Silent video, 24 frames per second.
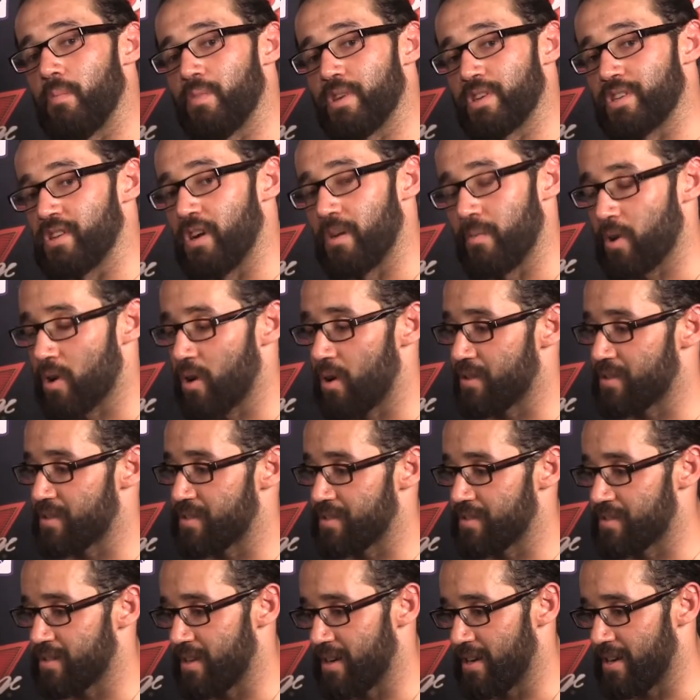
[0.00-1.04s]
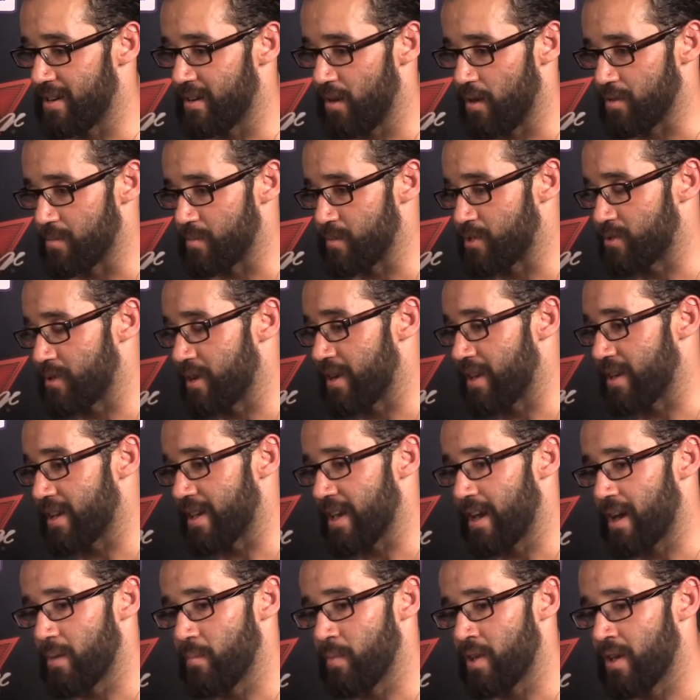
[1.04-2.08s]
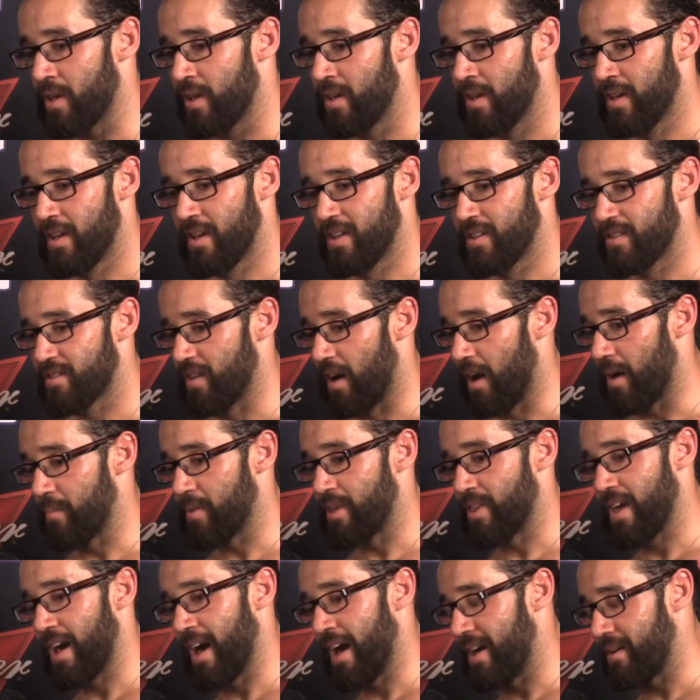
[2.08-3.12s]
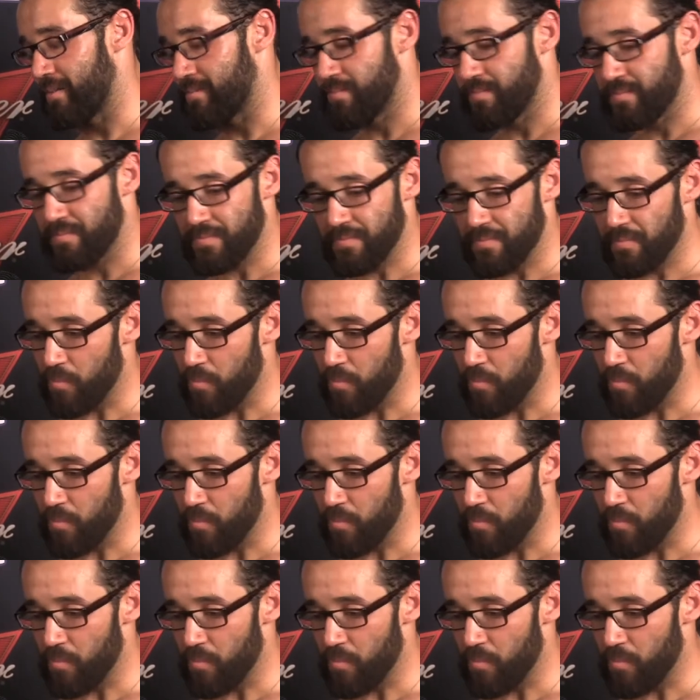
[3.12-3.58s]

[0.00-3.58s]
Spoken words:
Big John McCarthy's Ultimate Training Academy taught me that